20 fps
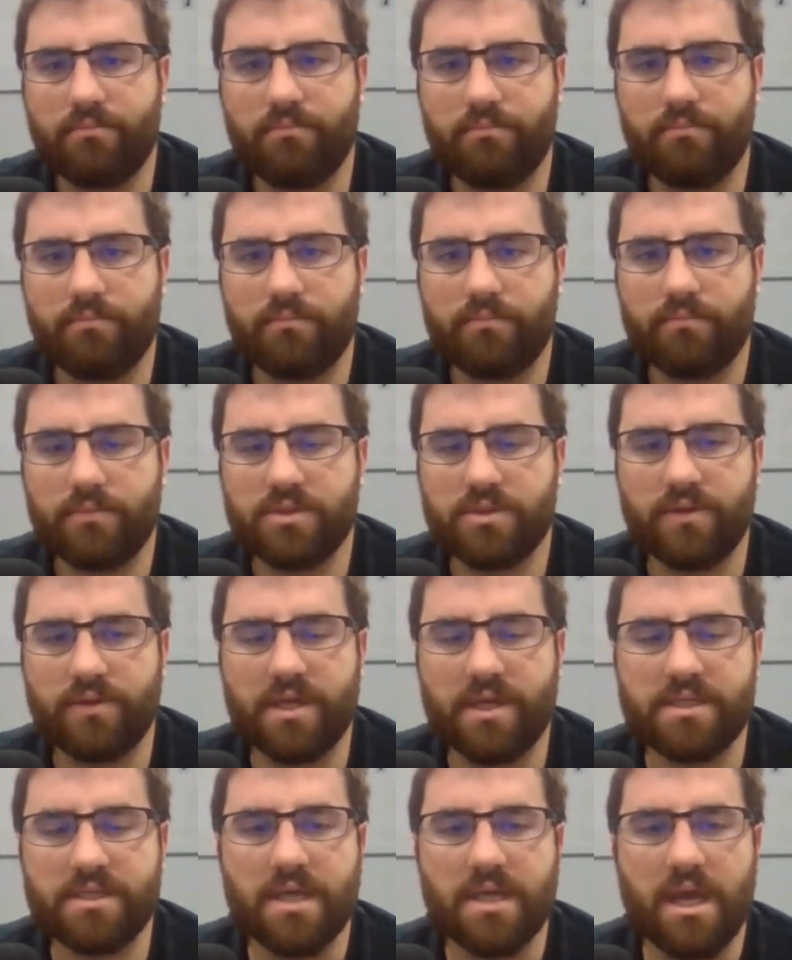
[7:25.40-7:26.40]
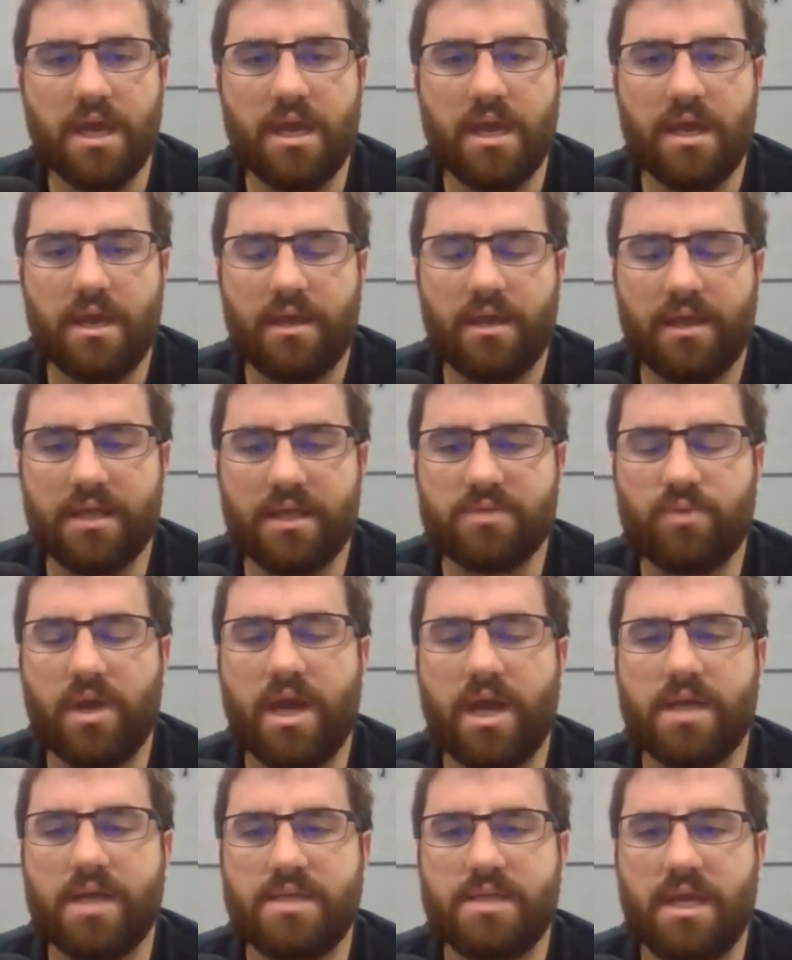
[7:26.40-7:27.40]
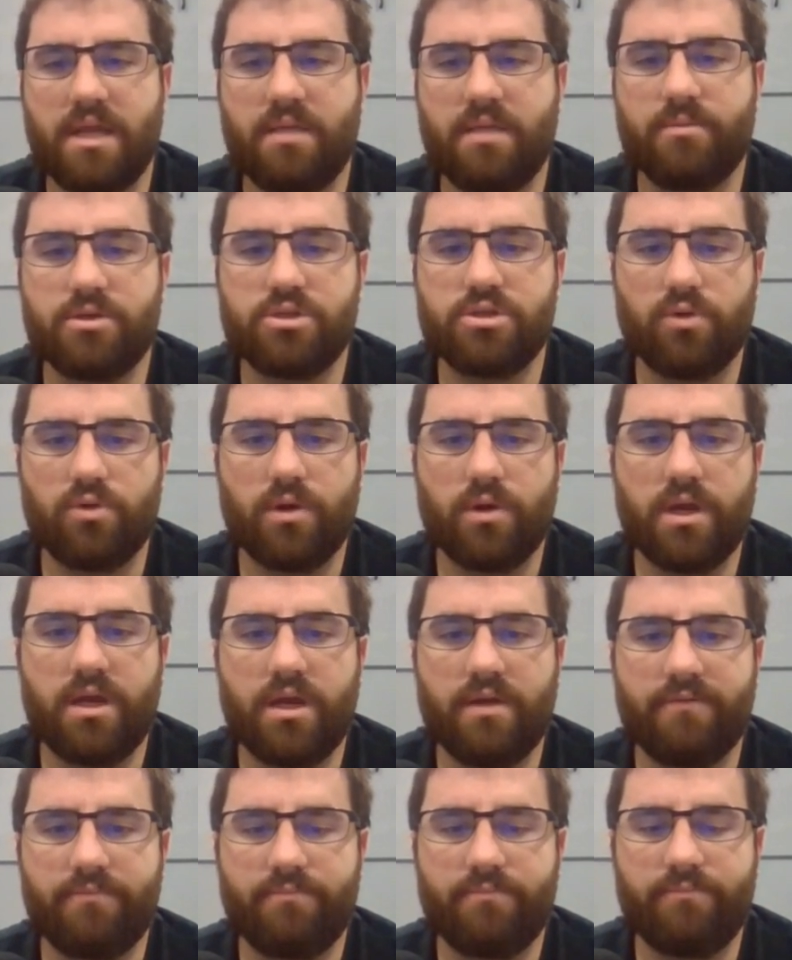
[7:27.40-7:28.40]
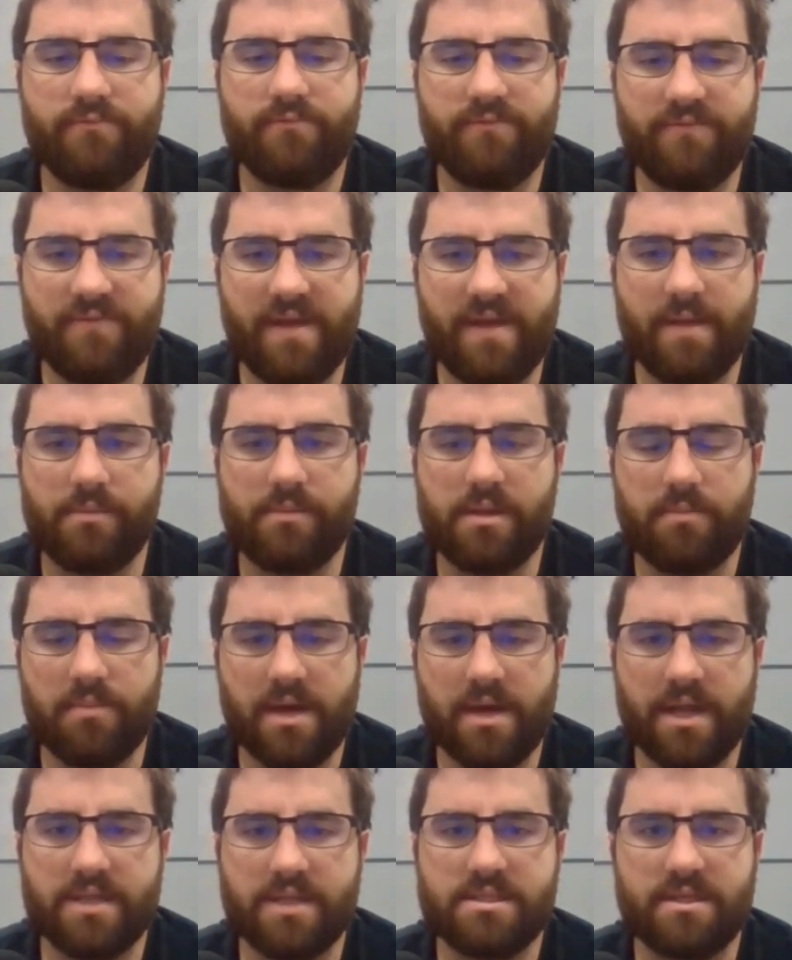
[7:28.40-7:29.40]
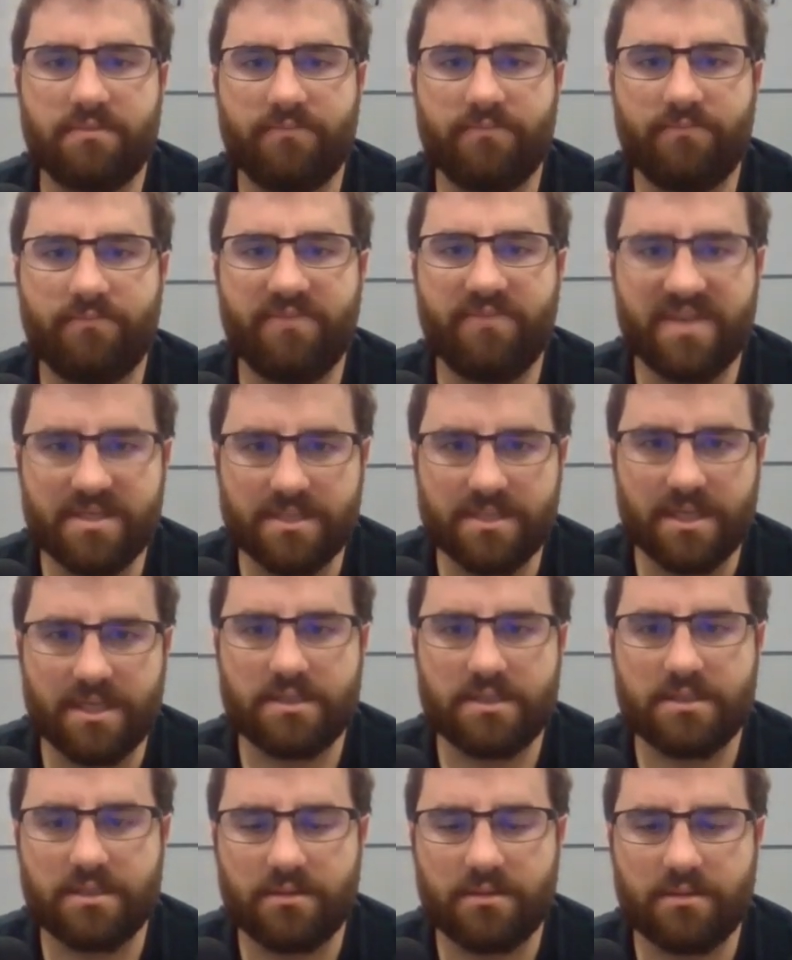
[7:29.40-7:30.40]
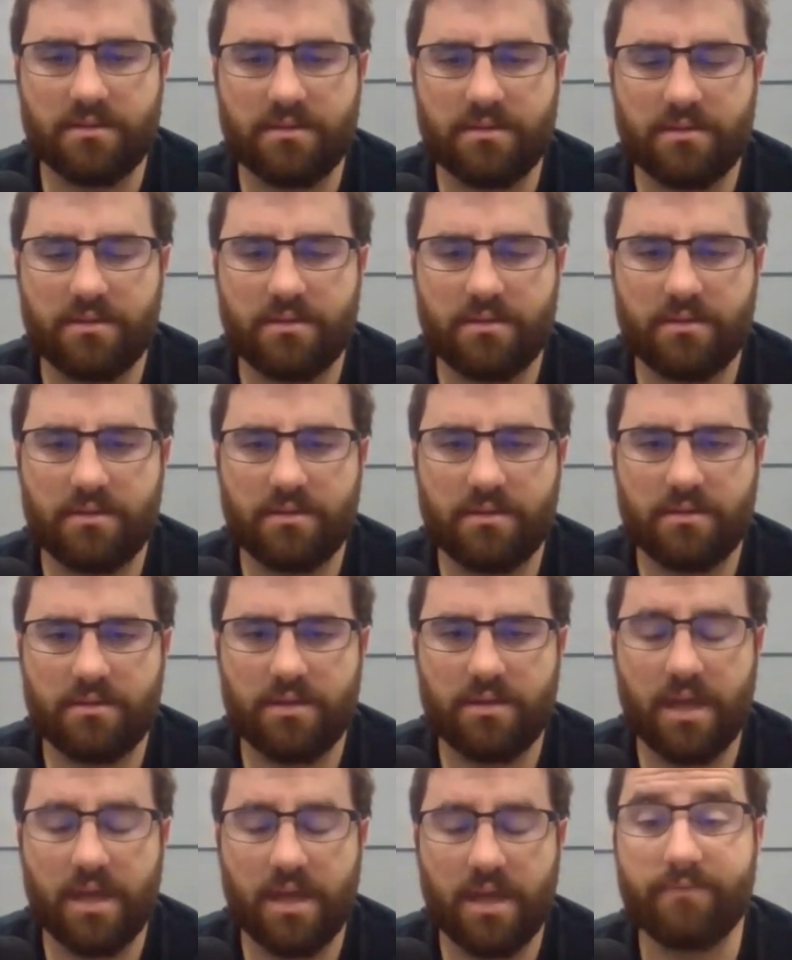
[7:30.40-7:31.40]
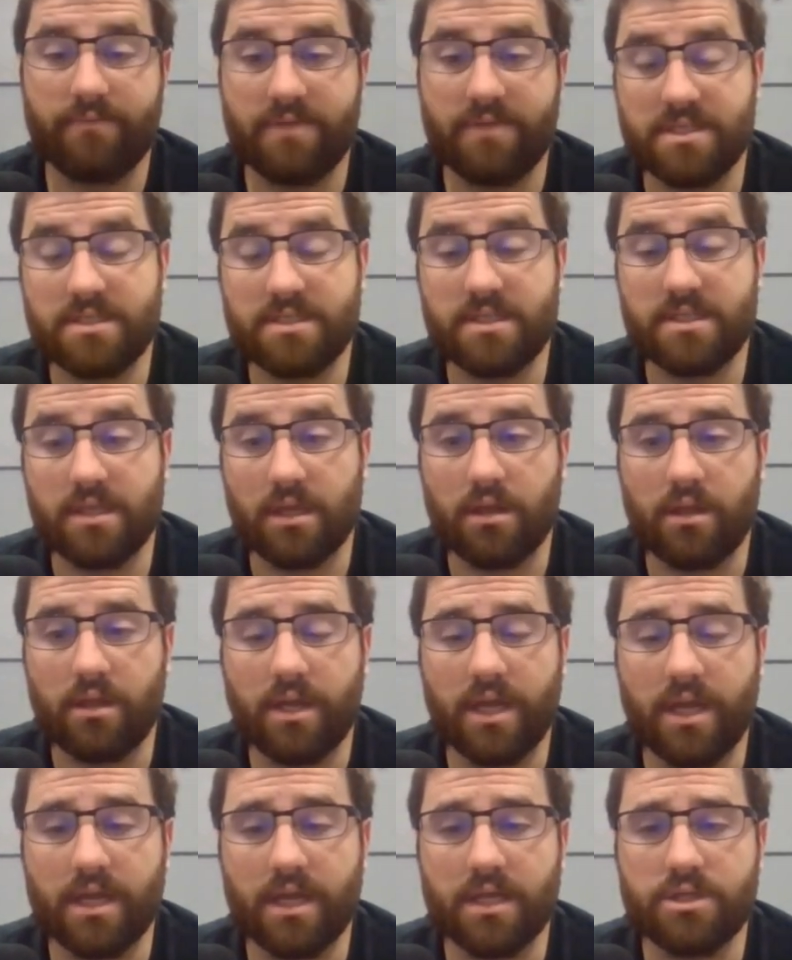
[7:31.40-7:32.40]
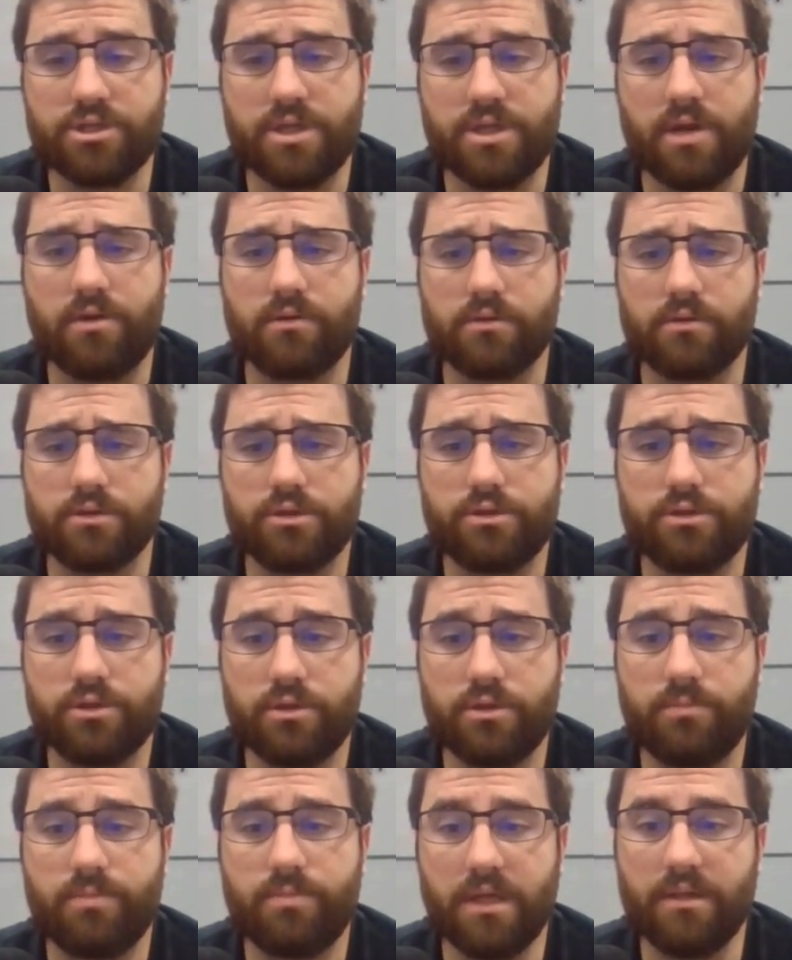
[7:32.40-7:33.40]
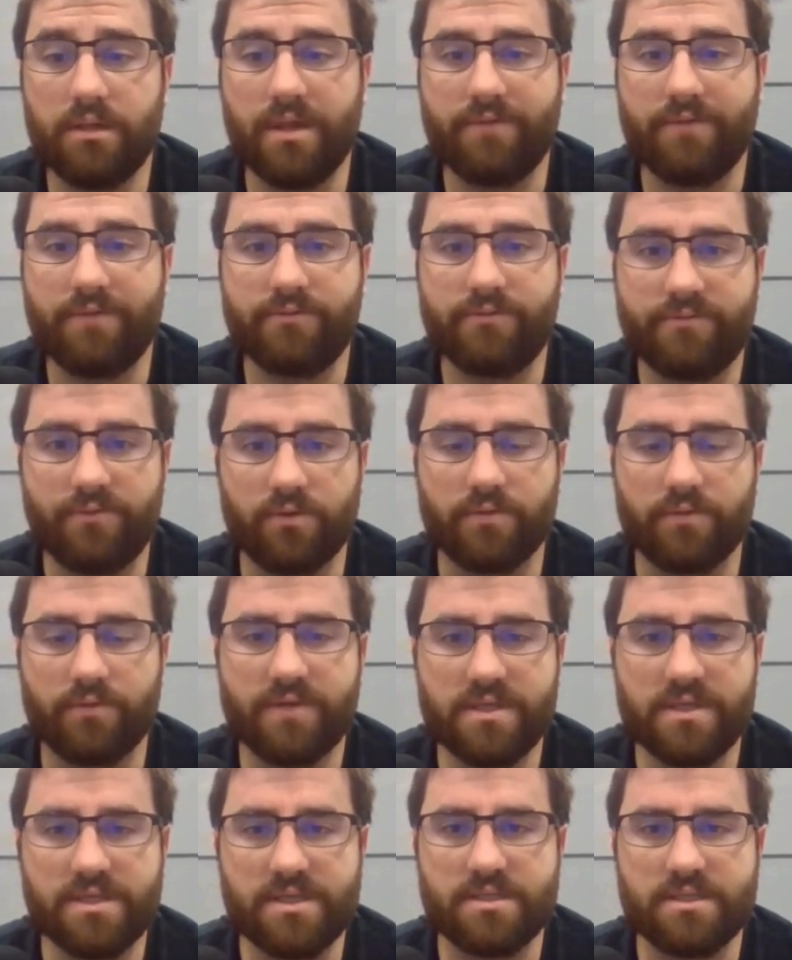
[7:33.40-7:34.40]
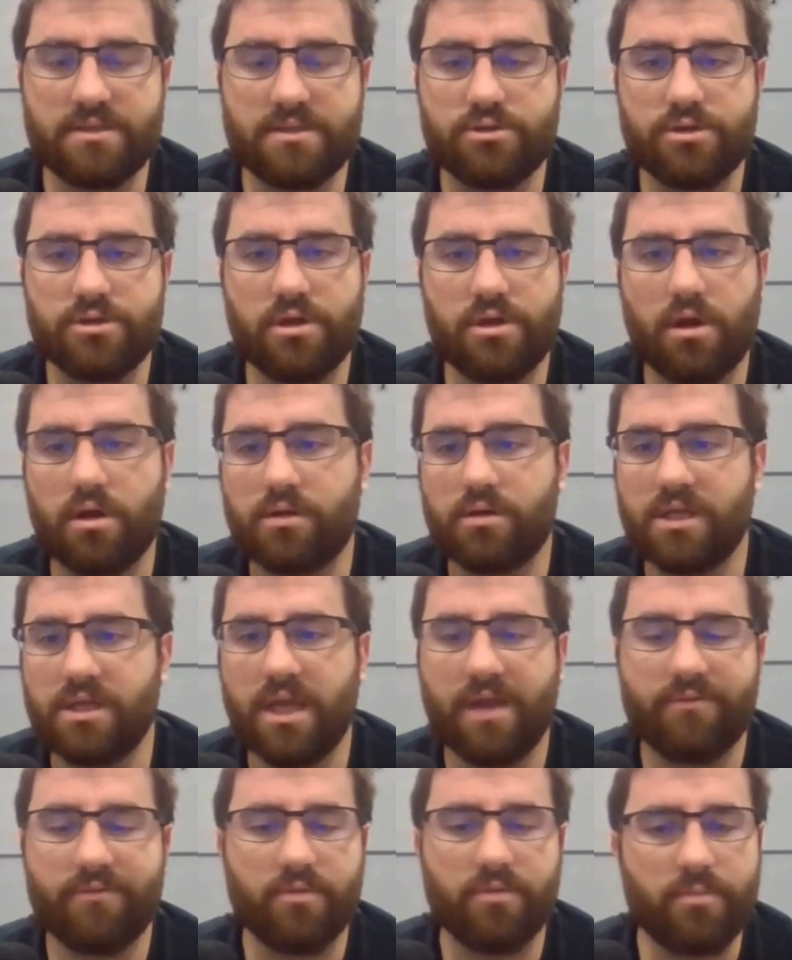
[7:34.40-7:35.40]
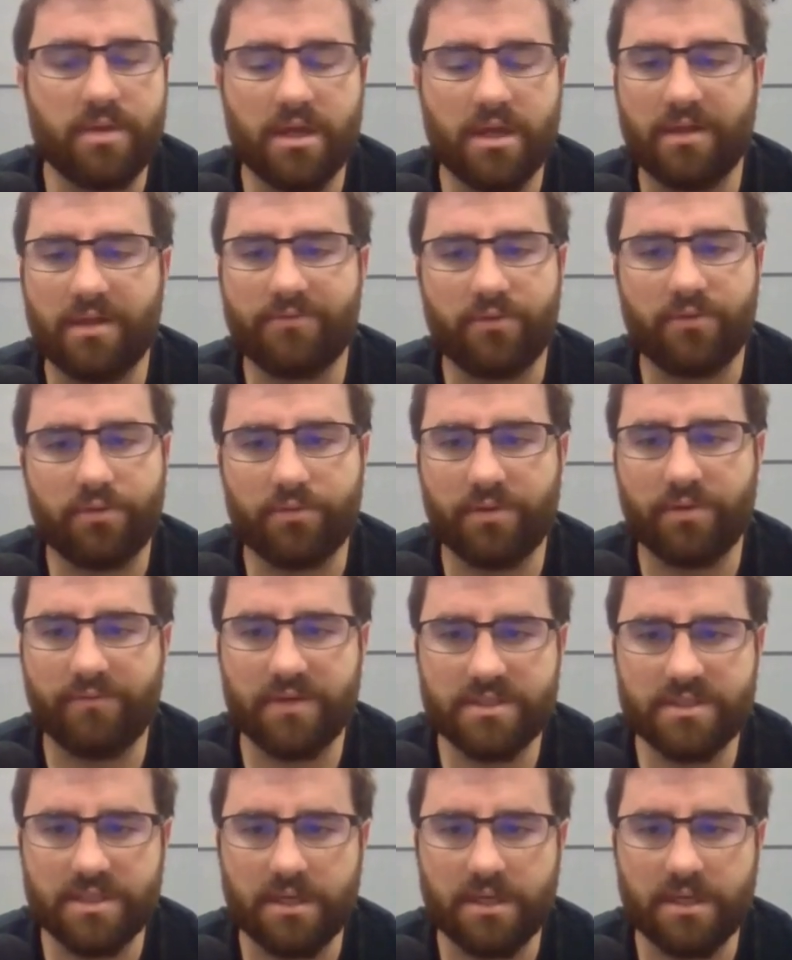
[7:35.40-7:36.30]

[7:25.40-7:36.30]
So that's why I say the majority of family medicine visits and visits in the clinic in general should be level 4 visits. There should hardly ever be a level 3 visit